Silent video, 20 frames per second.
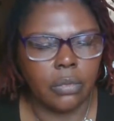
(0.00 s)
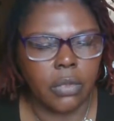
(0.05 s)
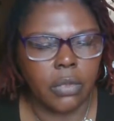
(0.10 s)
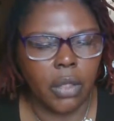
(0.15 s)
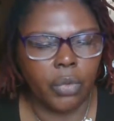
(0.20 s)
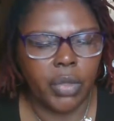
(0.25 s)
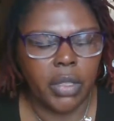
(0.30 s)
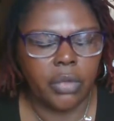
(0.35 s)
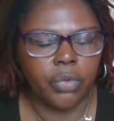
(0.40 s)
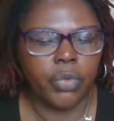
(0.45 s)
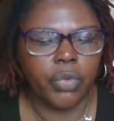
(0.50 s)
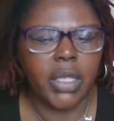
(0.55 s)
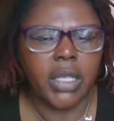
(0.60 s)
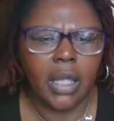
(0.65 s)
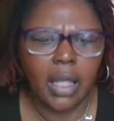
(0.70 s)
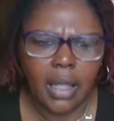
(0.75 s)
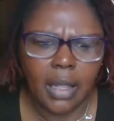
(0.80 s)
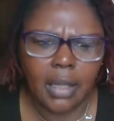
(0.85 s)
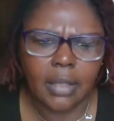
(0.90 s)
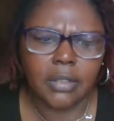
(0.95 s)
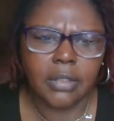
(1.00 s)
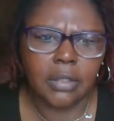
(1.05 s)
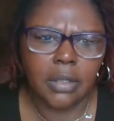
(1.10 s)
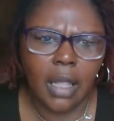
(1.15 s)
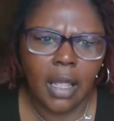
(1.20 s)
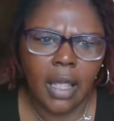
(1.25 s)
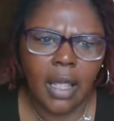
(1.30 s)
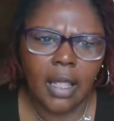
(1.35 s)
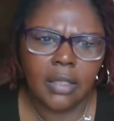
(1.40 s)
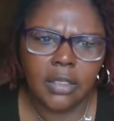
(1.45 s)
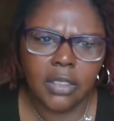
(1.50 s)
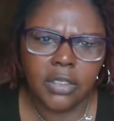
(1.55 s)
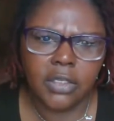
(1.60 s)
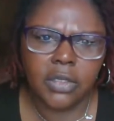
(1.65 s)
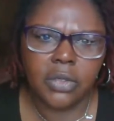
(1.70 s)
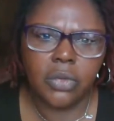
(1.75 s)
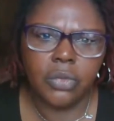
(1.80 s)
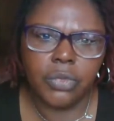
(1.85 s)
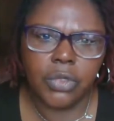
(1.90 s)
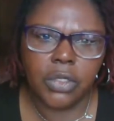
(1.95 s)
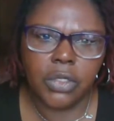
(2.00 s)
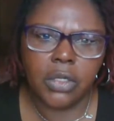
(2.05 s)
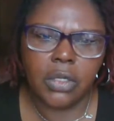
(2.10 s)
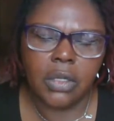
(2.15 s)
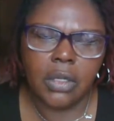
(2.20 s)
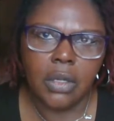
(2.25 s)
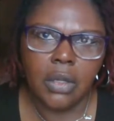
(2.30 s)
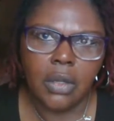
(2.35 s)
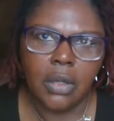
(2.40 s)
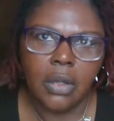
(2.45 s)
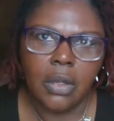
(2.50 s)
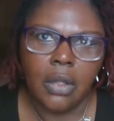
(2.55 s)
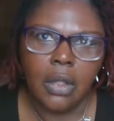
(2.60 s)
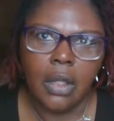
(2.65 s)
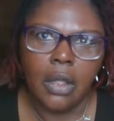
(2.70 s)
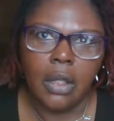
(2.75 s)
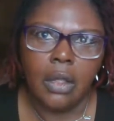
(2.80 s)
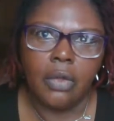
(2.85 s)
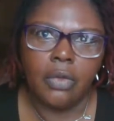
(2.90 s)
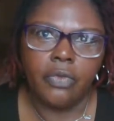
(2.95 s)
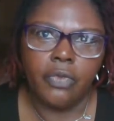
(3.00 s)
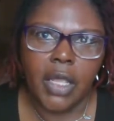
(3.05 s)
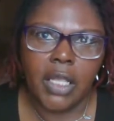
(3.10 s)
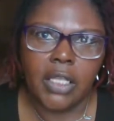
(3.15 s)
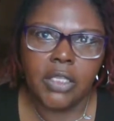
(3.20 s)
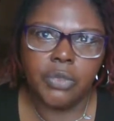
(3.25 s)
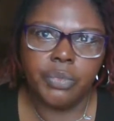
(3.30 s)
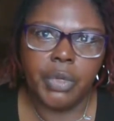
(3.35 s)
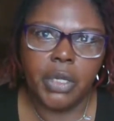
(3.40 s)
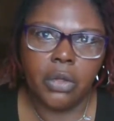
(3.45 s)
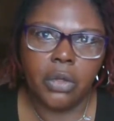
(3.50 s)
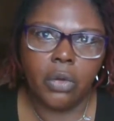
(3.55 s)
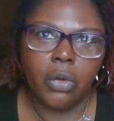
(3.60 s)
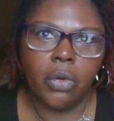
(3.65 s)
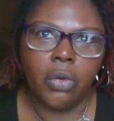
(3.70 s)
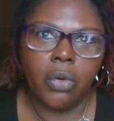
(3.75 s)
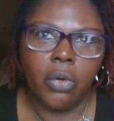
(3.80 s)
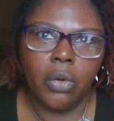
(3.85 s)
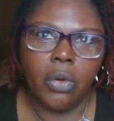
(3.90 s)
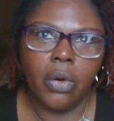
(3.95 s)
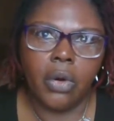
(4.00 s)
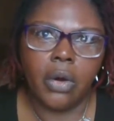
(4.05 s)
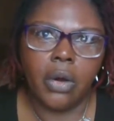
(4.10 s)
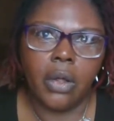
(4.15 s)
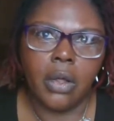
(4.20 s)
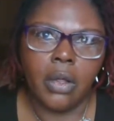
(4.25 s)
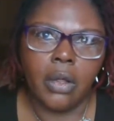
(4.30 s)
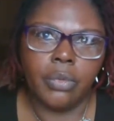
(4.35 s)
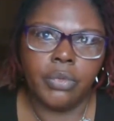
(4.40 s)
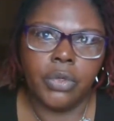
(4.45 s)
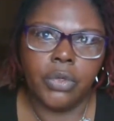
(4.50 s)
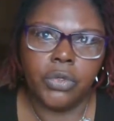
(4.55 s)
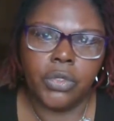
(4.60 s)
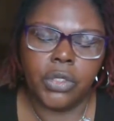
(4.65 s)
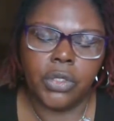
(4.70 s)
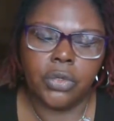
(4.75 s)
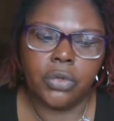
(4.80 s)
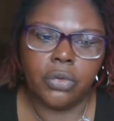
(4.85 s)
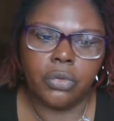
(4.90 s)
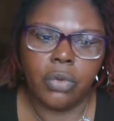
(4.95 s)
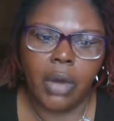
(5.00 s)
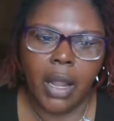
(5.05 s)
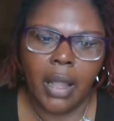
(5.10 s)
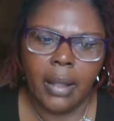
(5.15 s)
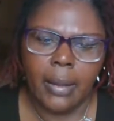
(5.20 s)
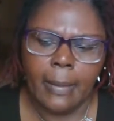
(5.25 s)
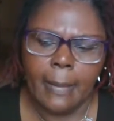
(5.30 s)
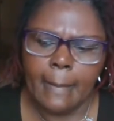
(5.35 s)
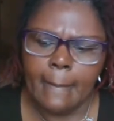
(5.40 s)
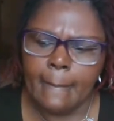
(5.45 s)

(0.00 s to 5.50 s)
Can we? We can add the Zoom to Facebook or um, YouTube, right?